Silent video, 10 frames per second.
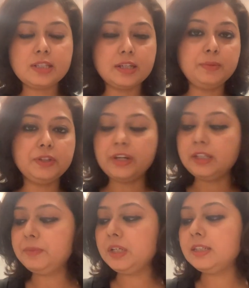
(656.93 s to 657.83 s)
There will be
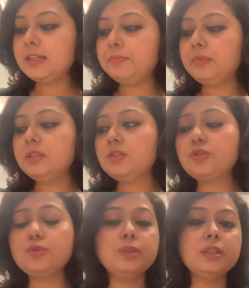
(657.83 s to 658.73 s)
ready-made
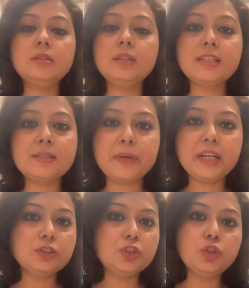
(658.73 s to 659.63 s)
templates. You can
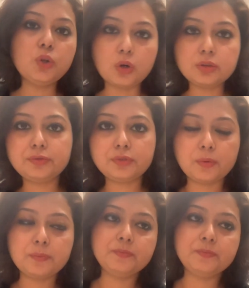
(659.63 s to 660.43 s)
expect a lot from